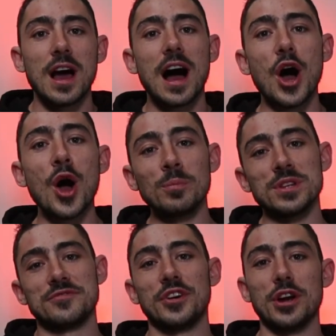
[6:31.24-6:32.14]
I hope
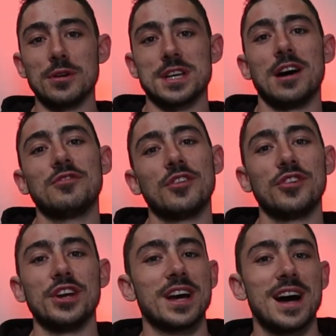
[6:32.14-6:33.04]
this video was helpful for
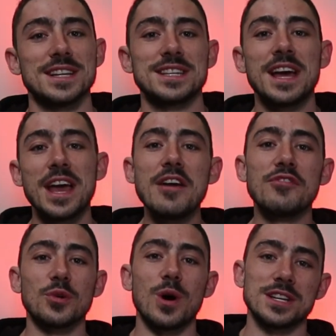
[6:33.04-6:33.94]
you guys. If
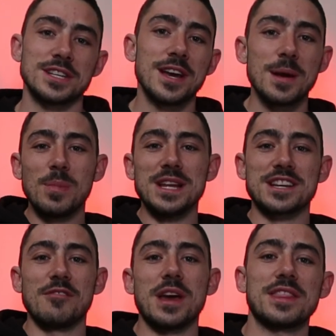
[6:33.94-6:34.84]
it was, please
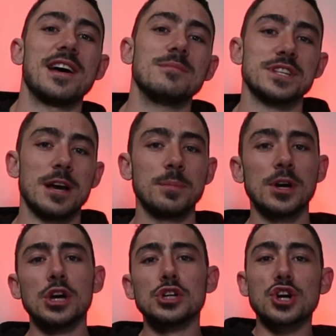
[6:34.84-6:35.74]
give me a thumbs
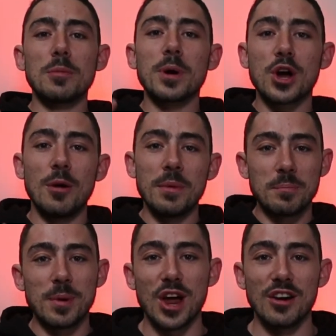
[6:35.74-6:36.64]
up, drop a
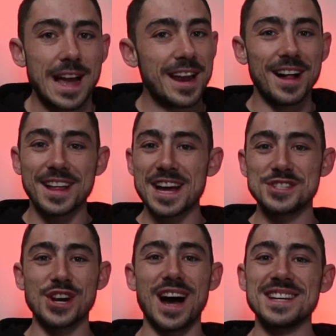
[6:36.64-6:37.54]
comment below, and I'll catch
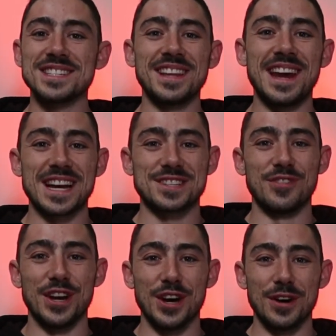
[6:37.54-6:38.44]
you guys in the next
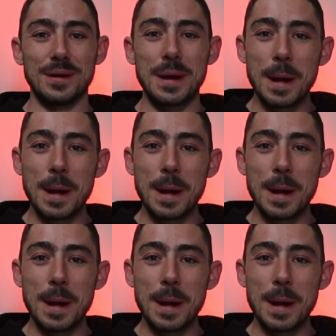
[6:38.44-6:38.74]
video.